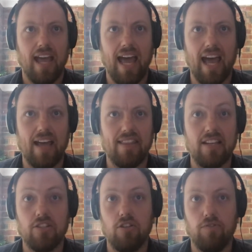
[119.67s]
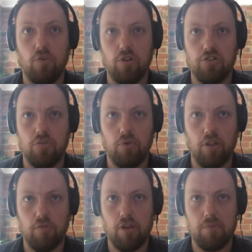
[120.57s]
That's going to fall to
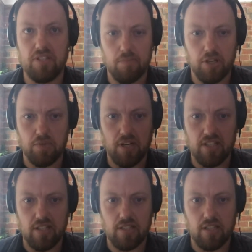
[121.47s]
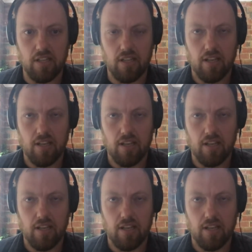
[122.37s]
2.3% by 2060.